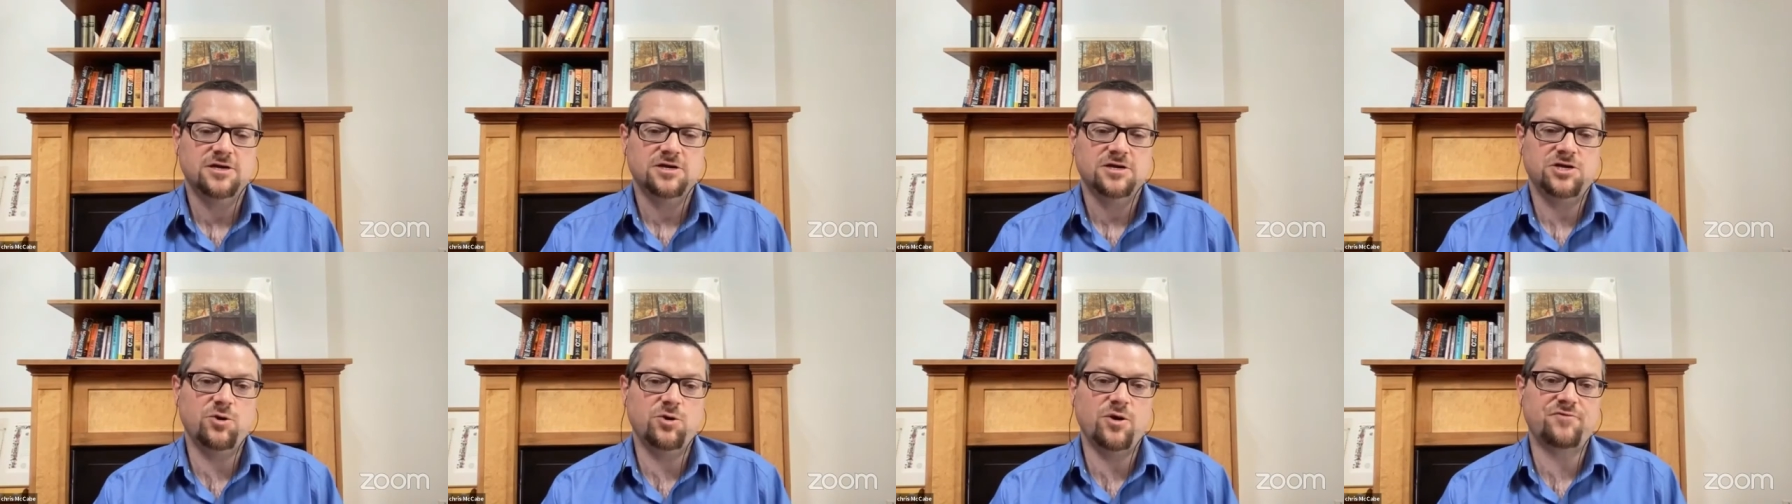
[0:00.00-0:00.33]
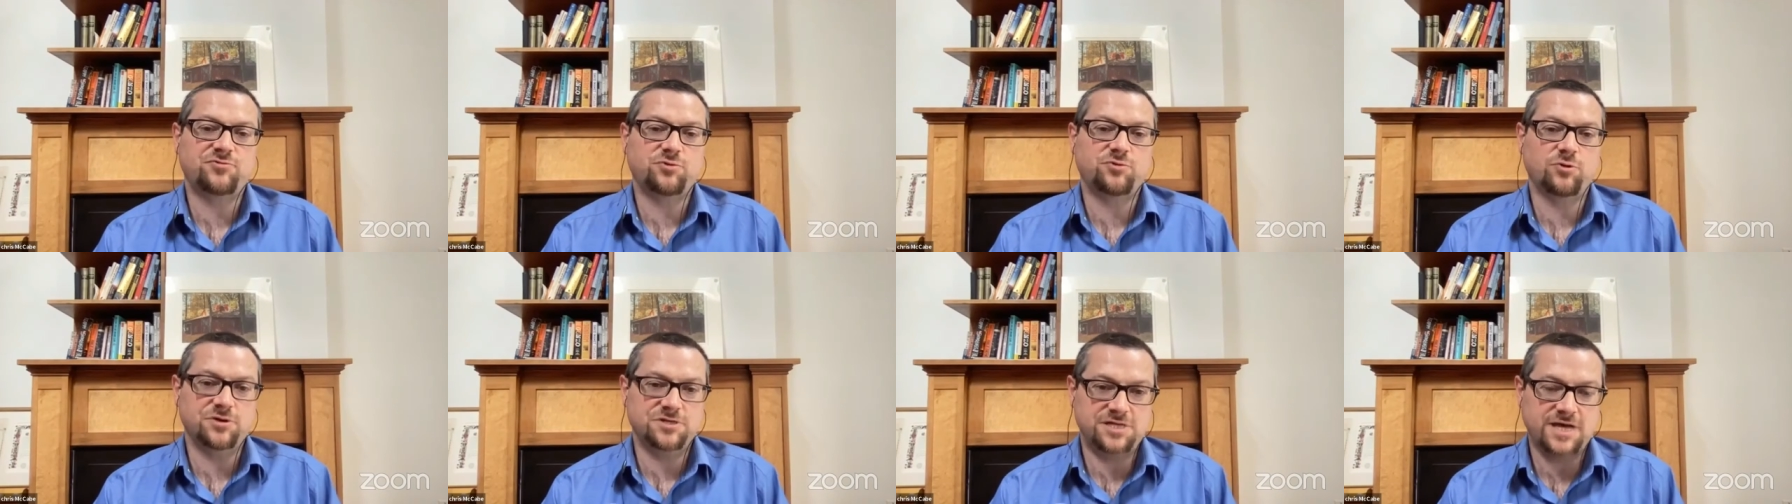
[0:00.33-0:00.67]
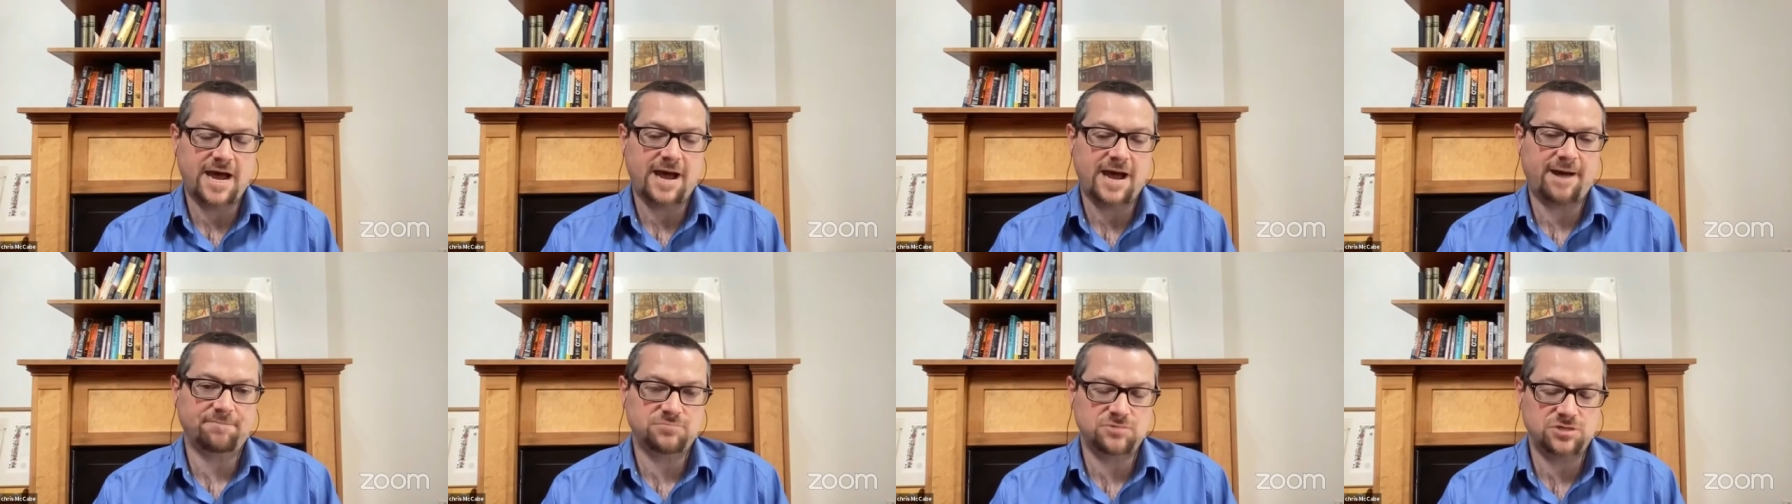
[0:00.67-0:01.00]
you have to
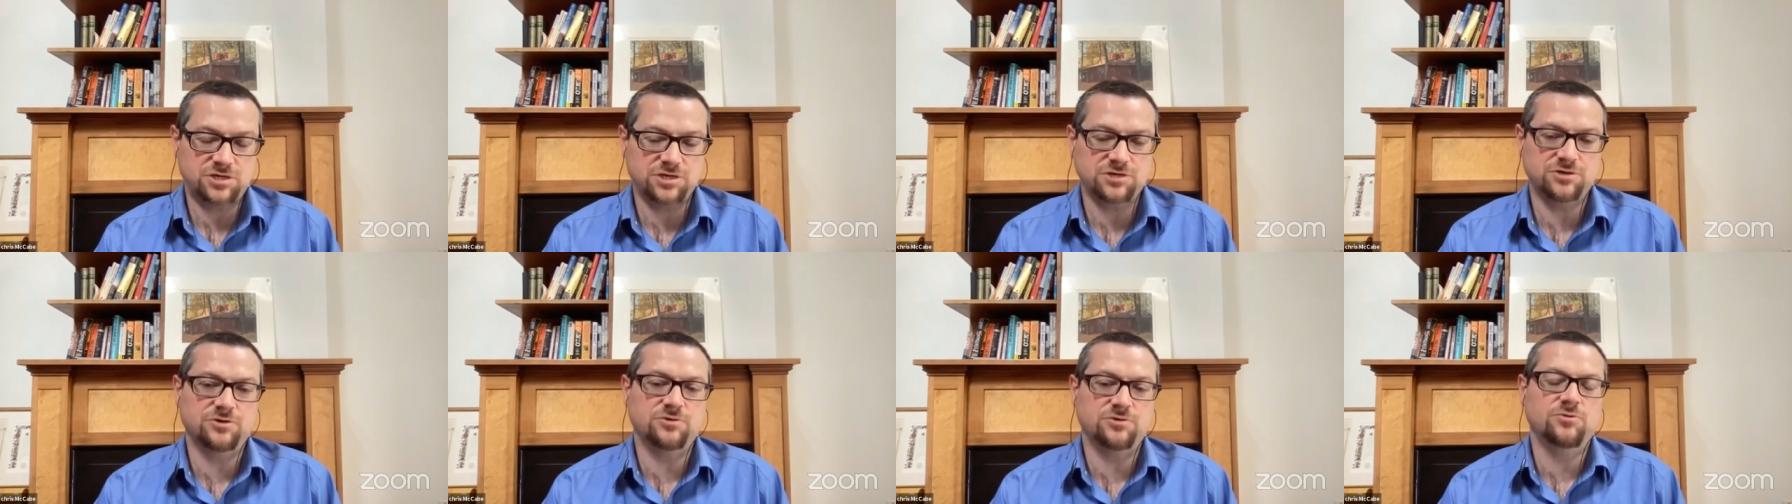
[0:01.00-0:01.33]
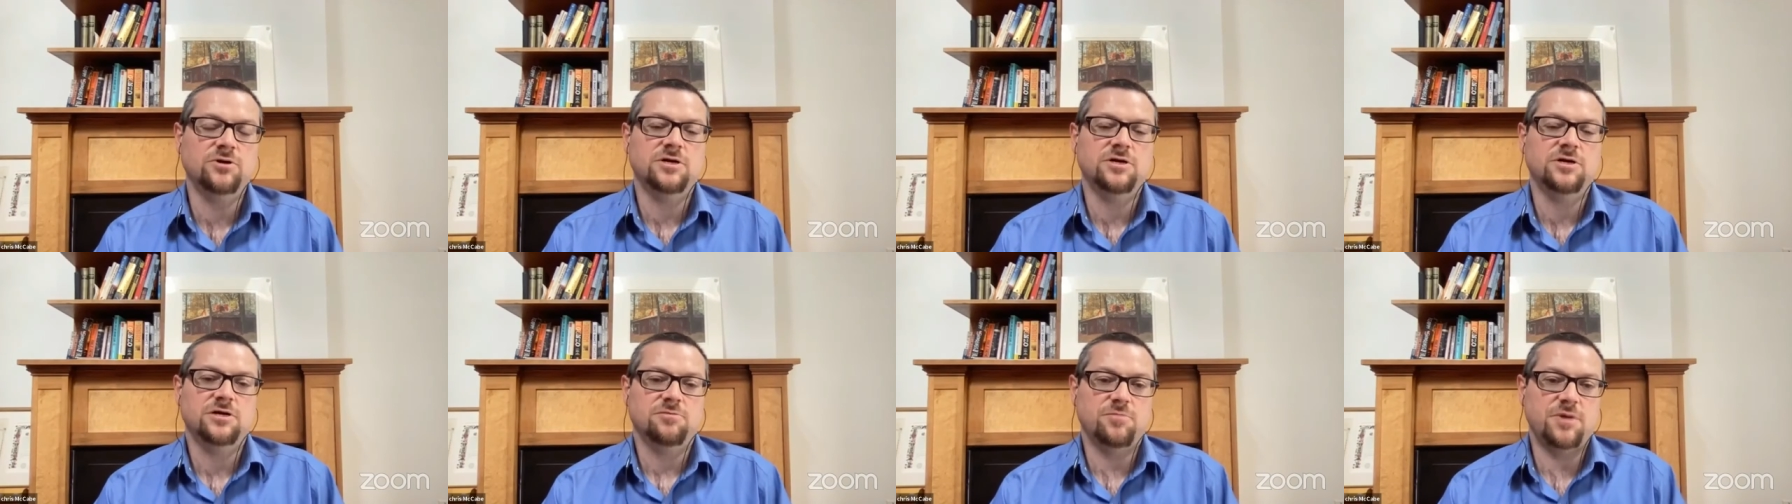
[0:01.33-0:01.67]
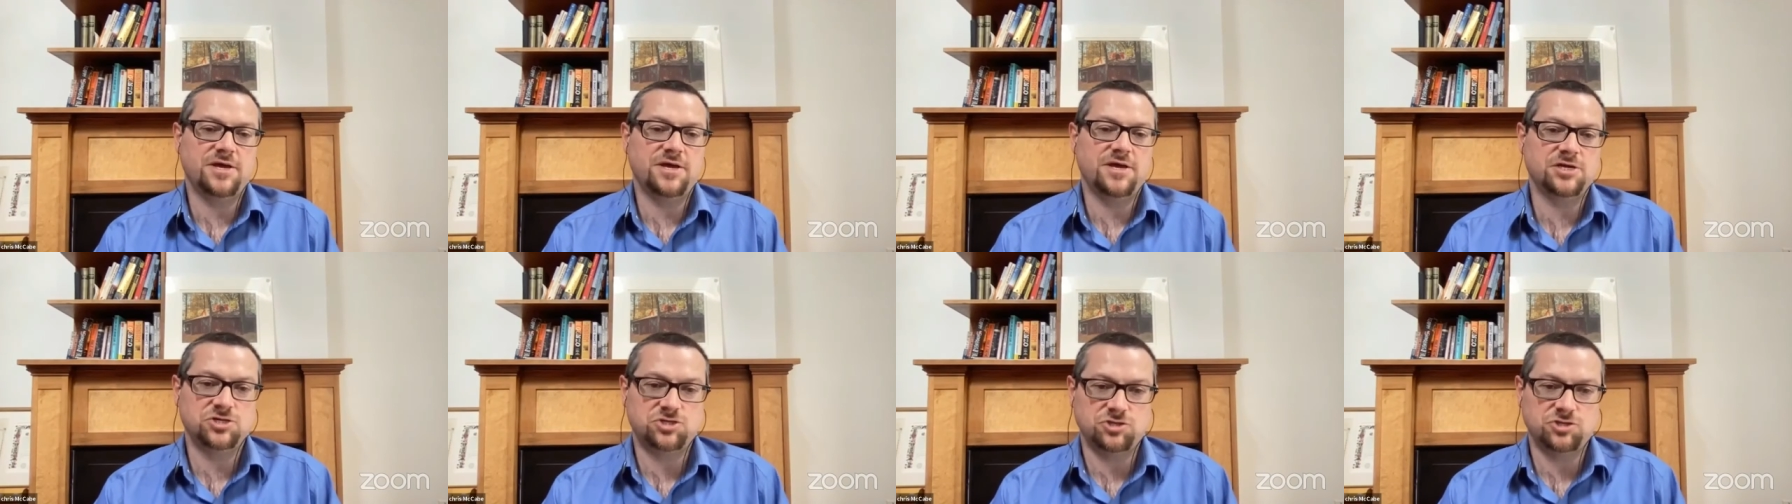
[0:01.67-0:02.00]
adapt to
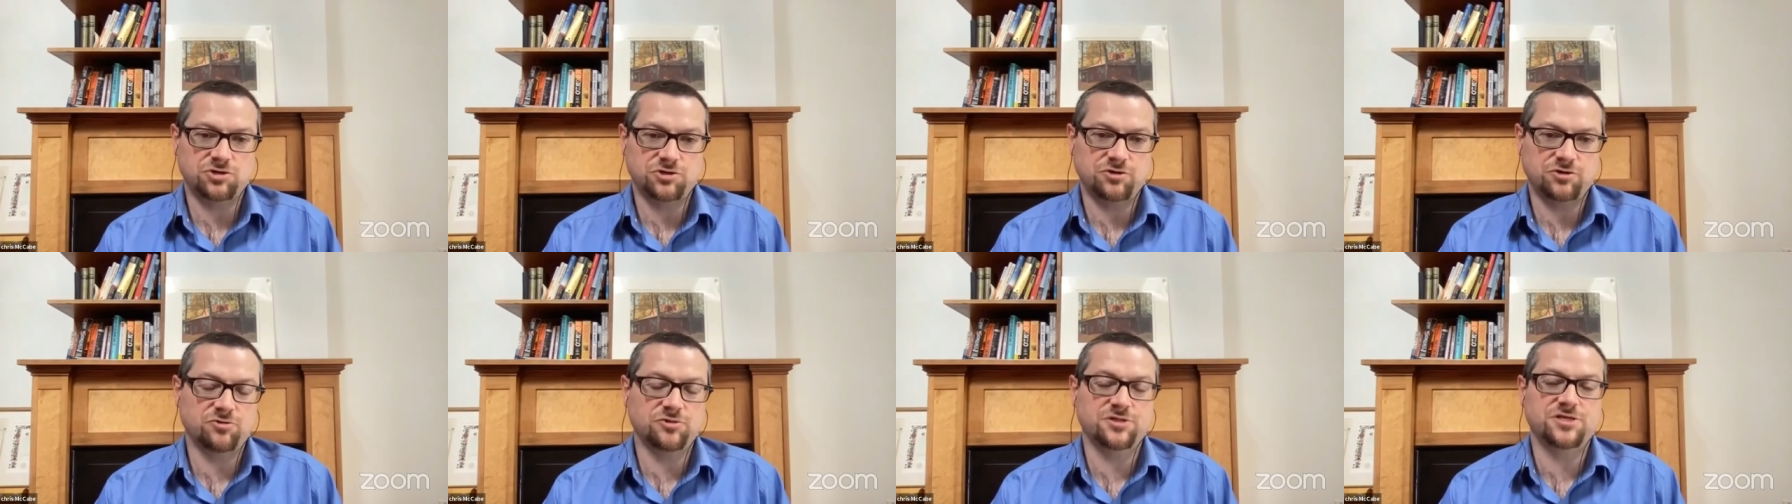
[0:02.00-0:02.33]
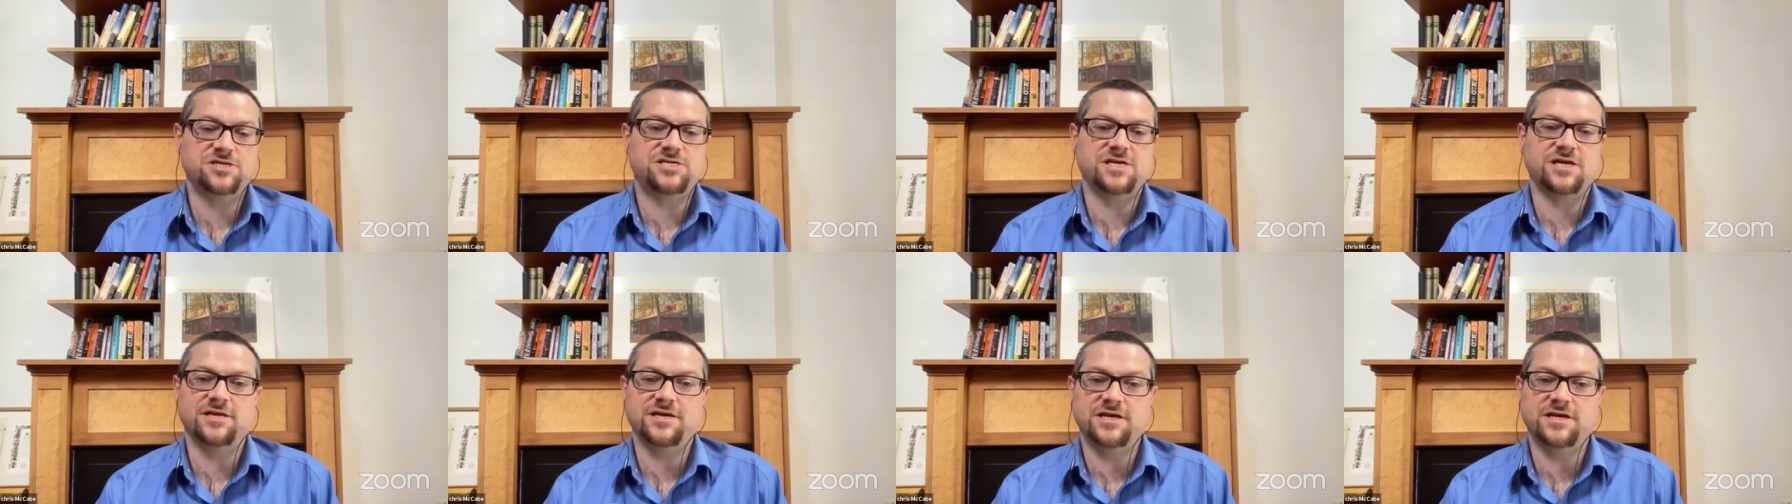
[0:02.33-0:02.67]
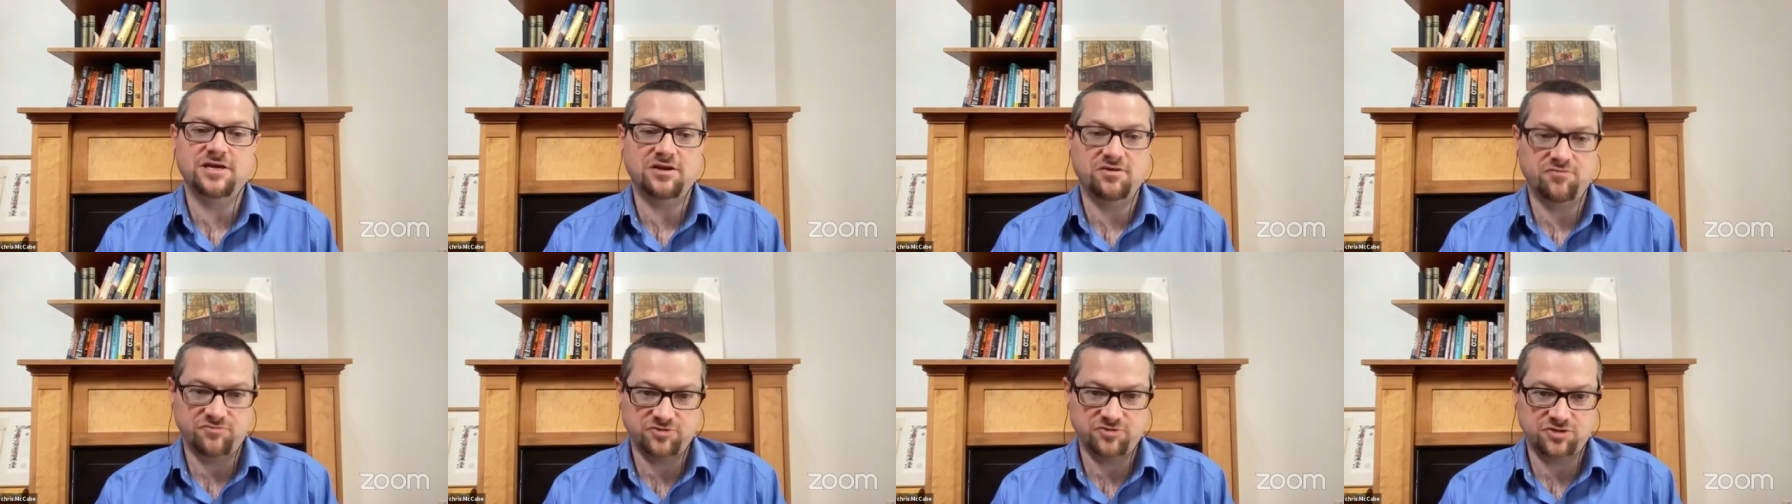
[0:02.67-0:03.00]
making sure you're only selling
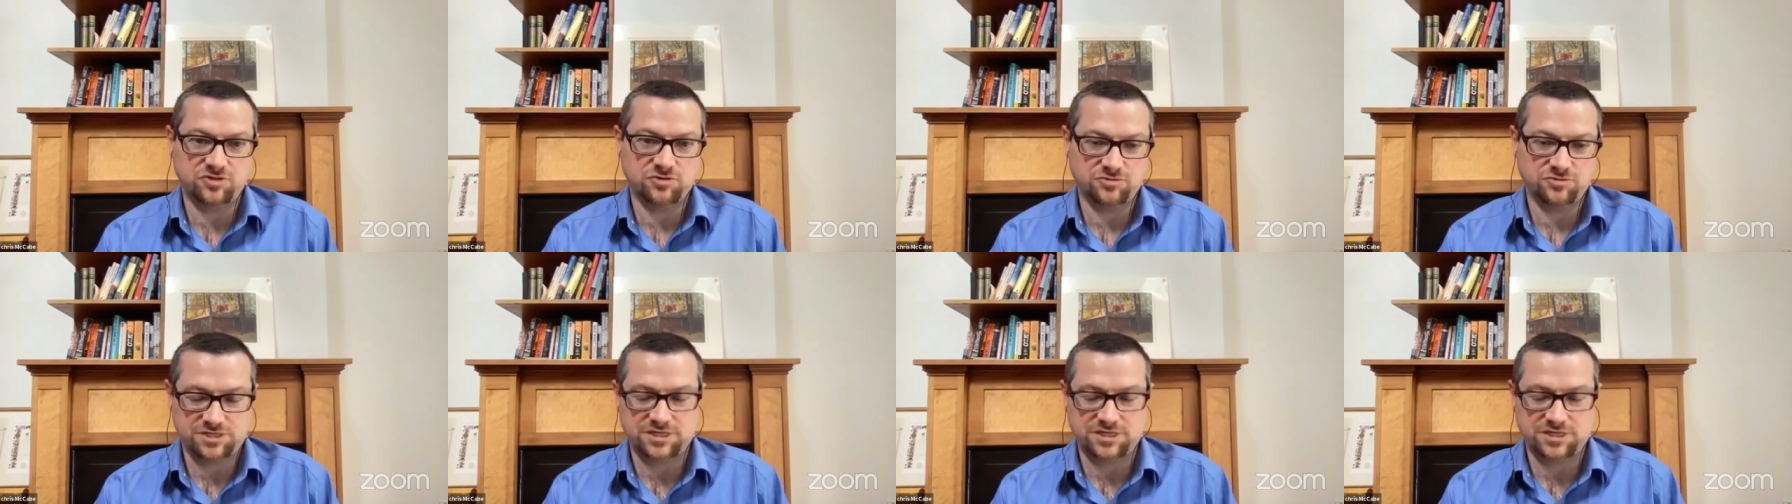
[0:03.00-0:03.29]
an inventory,